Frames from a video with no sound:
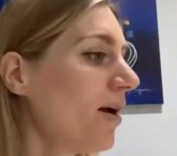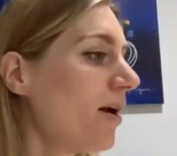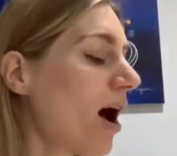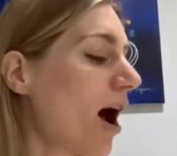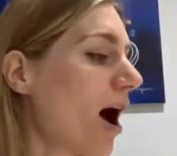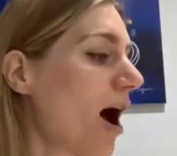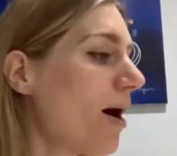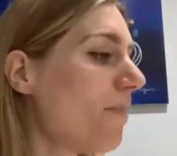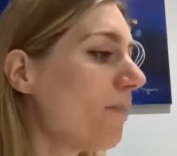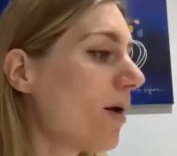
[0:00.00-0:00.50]

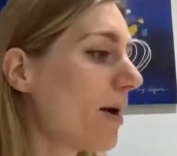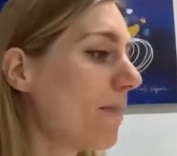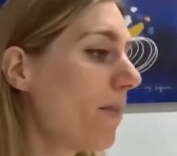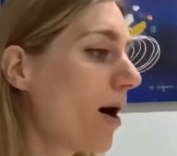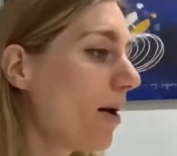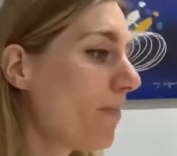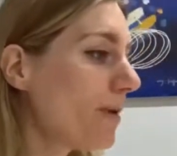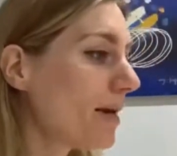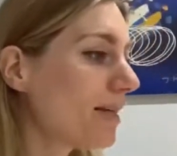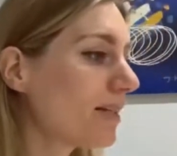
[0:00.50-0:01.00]
My
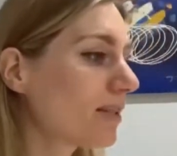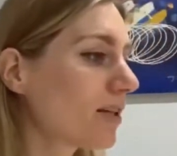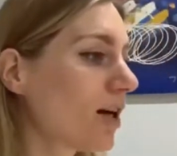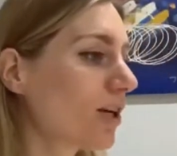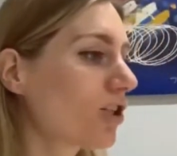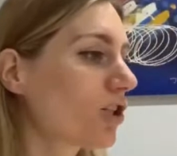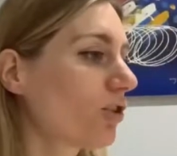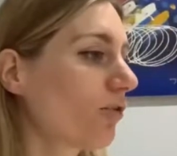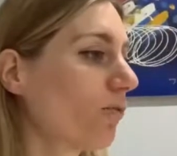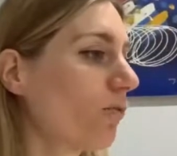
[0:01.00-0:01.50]
puppy
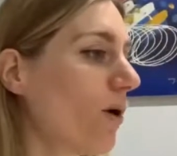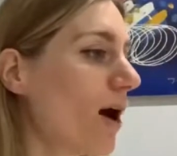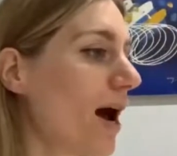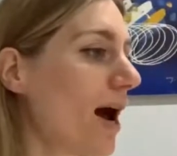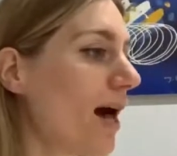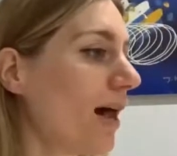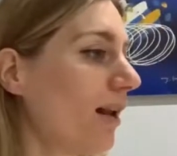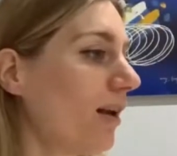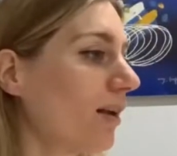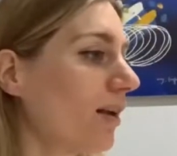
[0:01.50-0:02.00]
started off
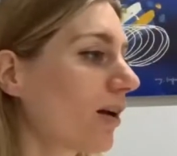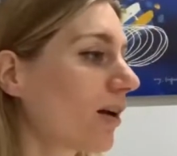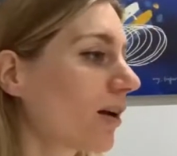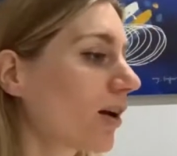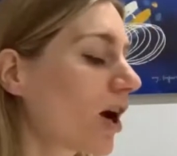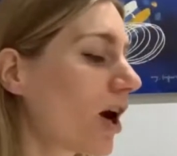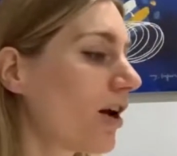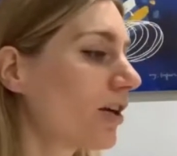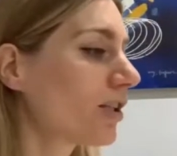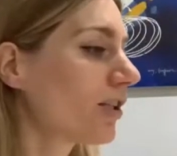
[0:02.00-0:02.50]
well.
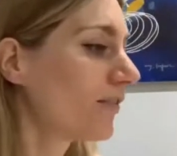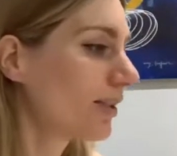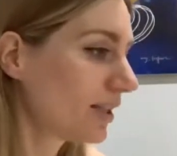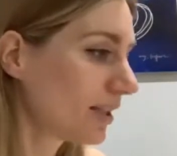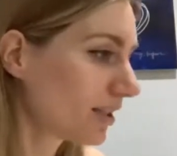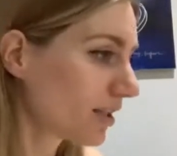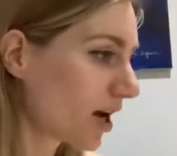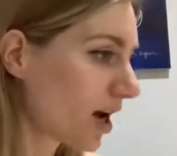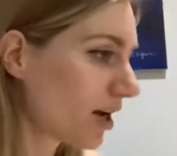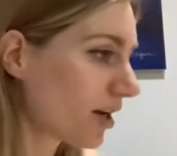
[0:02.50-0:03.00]
I
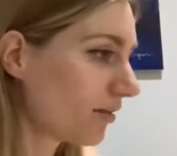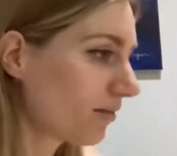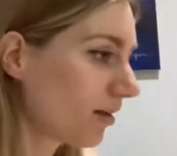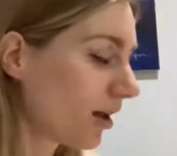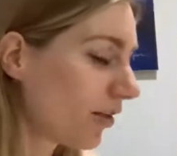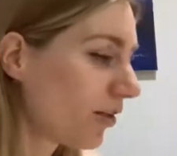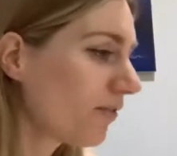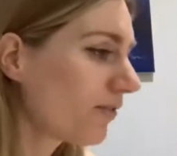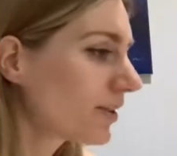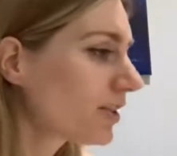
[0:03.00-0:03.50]

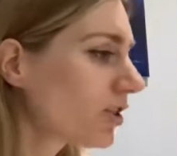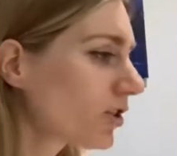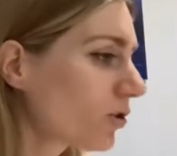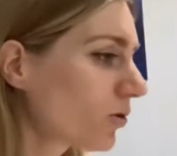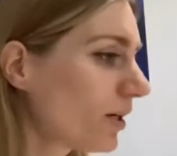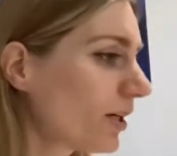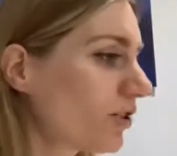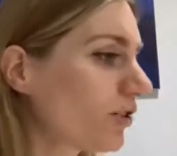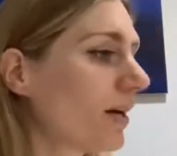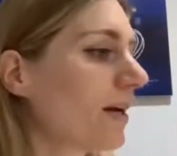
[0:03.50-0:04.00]
think this is a
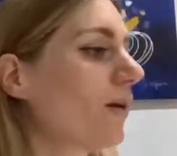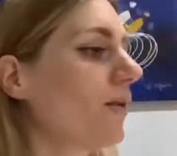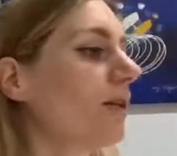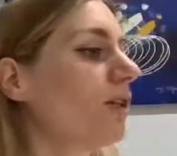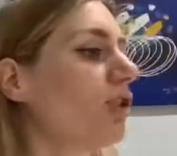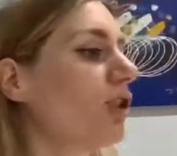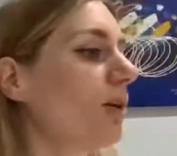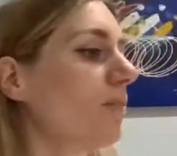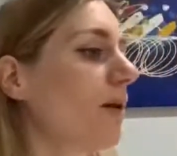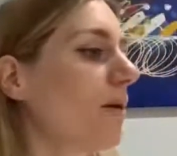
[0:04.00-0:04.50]
toilet training
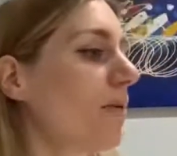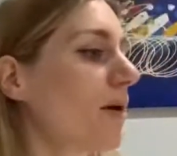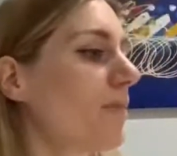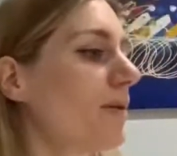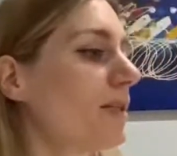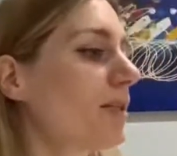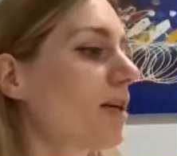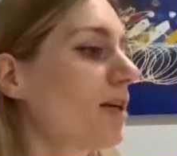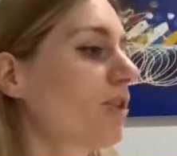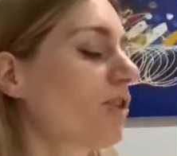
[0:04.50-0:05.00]
question. My
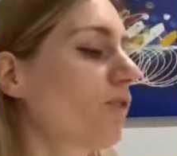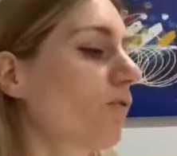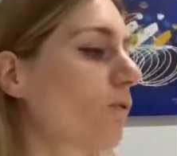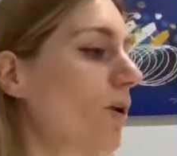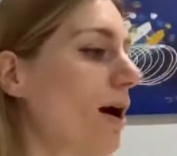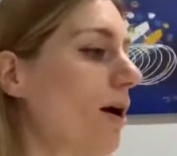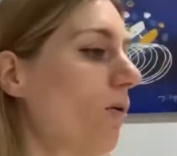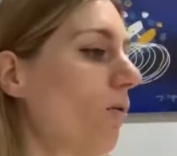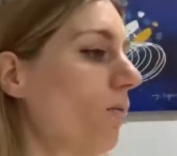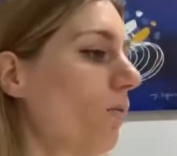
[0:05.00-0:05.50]
puppy started off
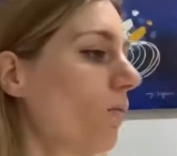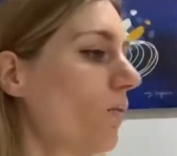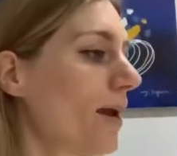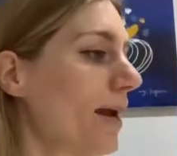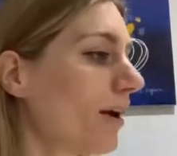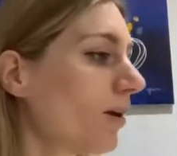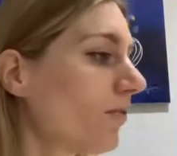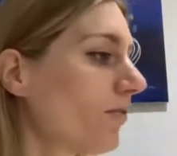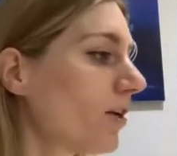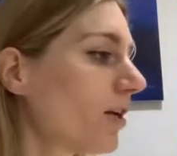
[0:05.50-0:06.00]
well,
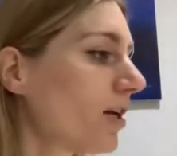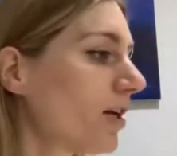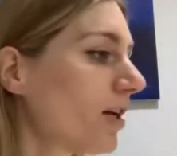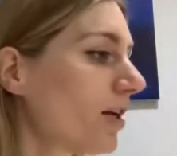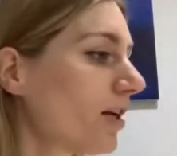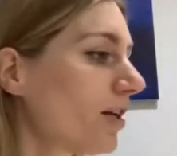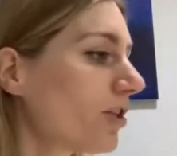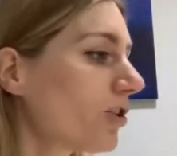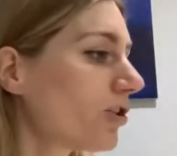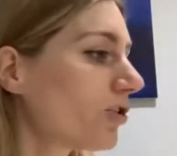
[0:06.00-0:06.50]
weeing on
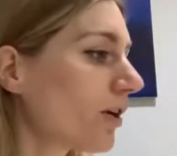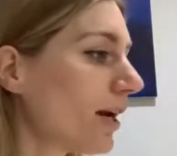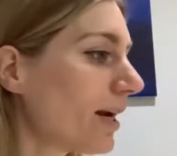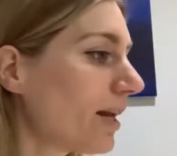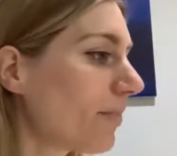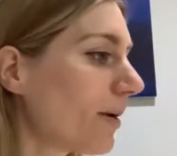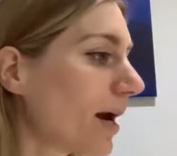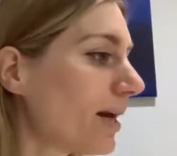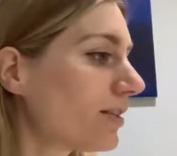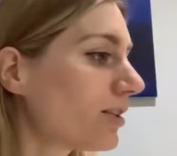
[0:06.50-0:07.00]
the
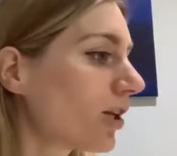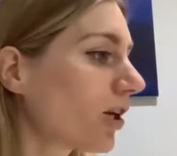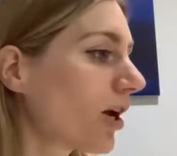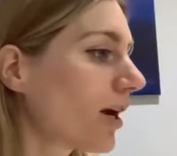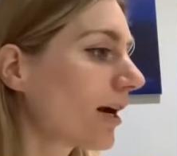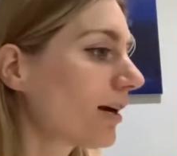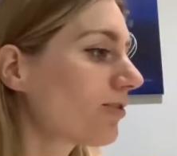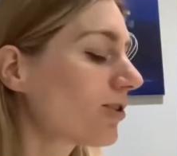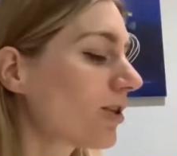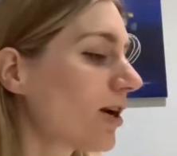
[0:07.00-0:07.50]
training pads and
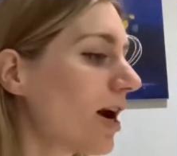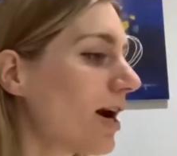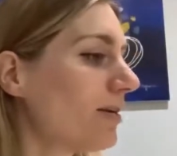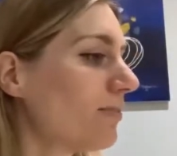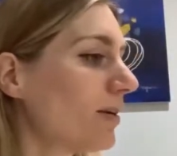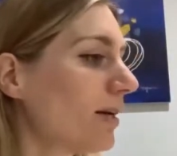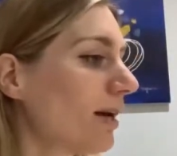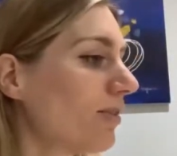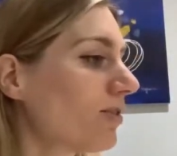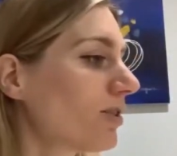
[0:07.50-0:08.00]
going outside,
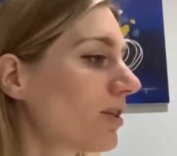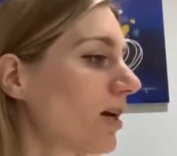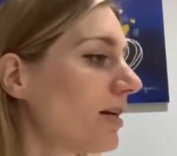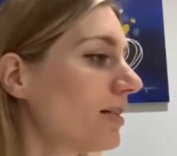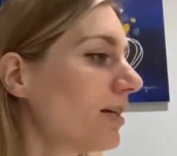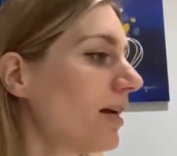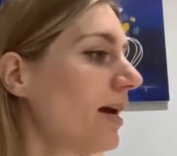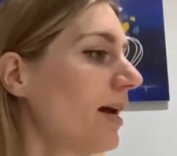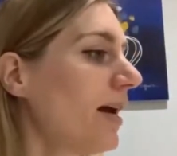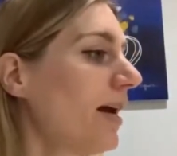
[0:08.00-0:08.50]
and now
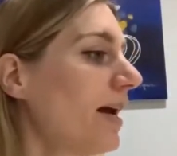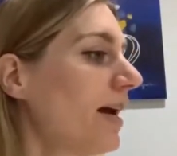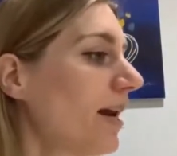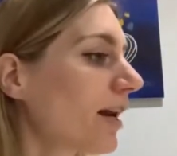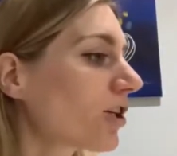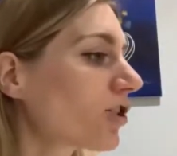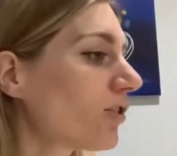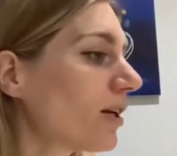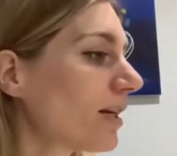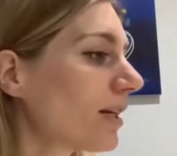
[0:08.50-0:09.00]
decides he
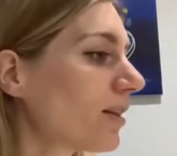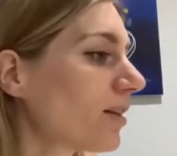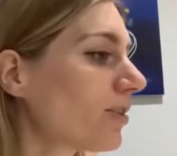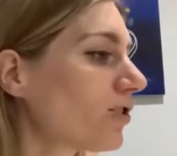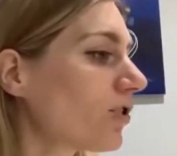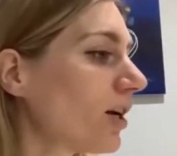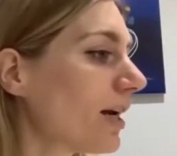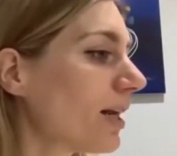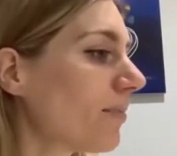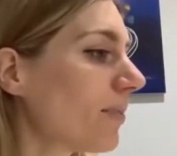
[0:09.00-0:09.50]
likes shredding the
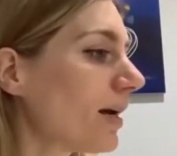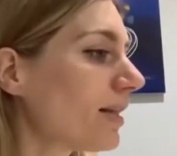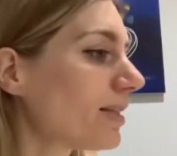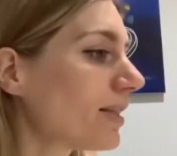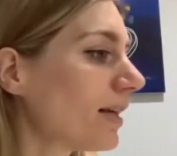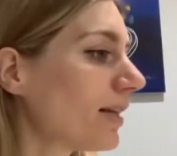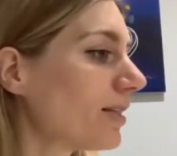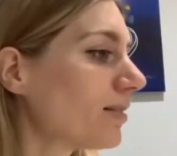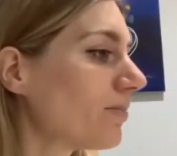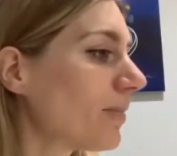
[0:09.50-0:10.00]
training
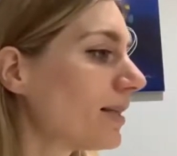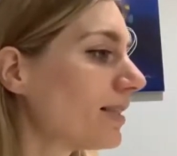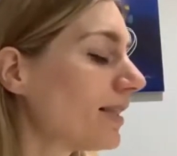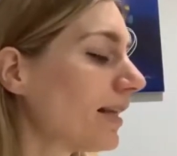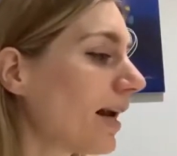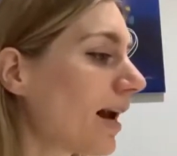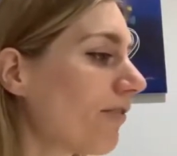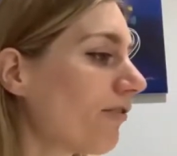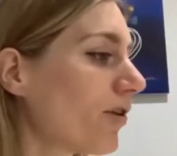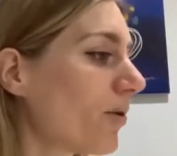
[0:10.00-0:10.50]
pads and is
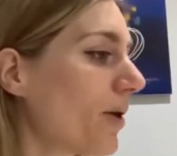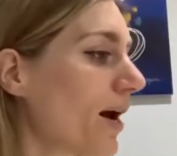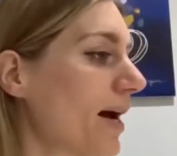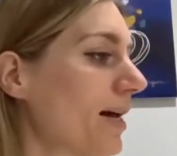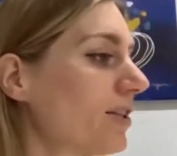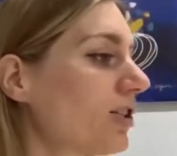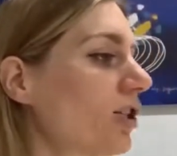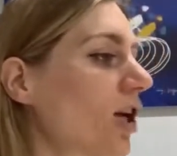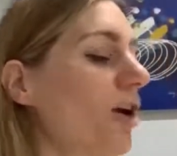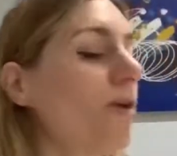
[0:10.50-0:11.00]
messing
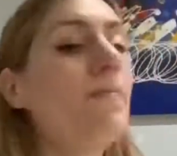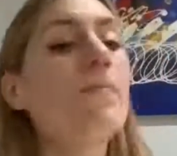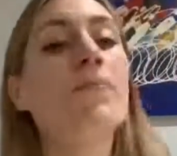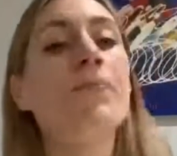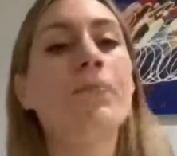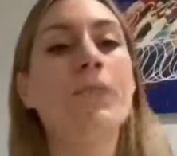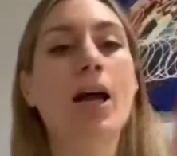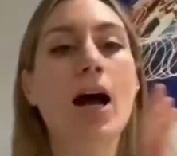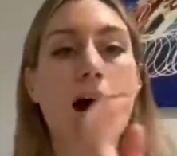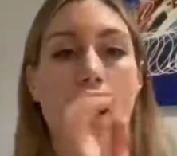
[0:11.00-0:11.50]
everywhere. So
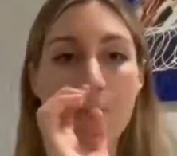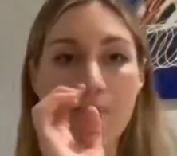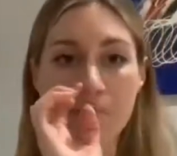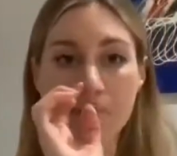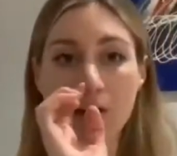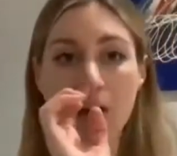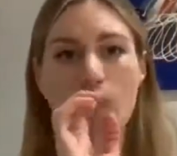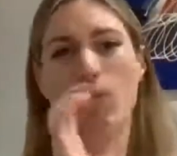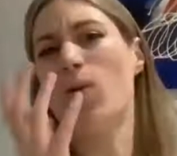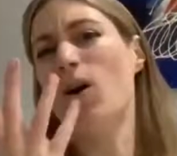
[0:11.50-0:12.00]

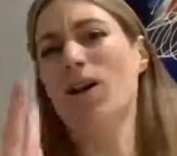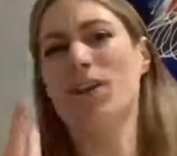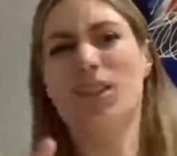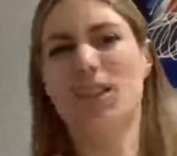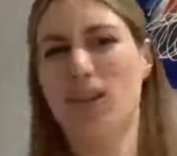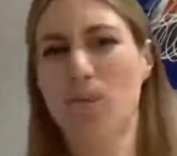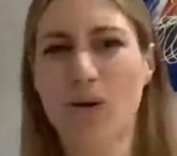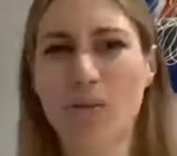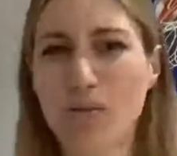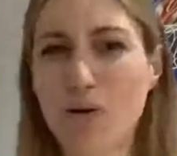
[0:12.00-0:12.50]
I will
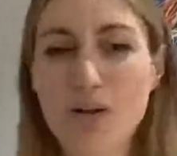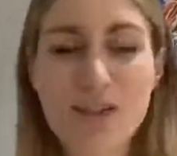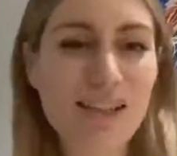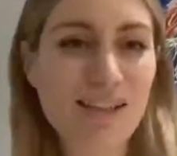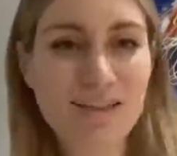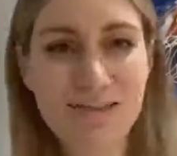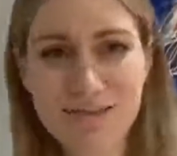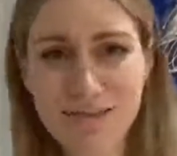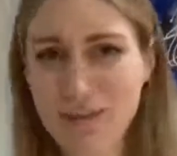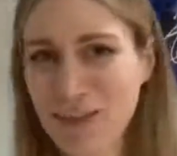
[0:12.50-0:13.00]
answer this one
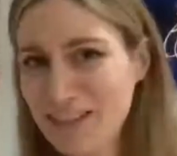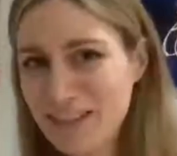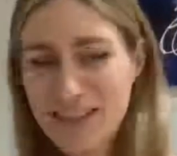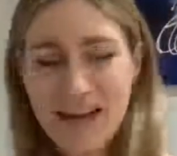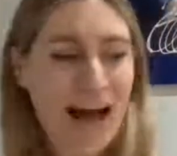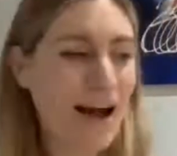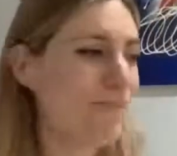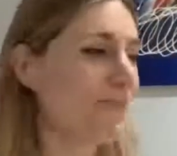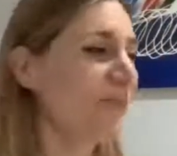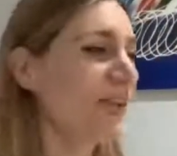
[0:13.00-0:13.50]
because it's
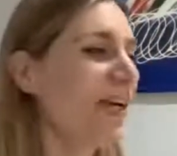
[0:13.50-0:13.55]
there.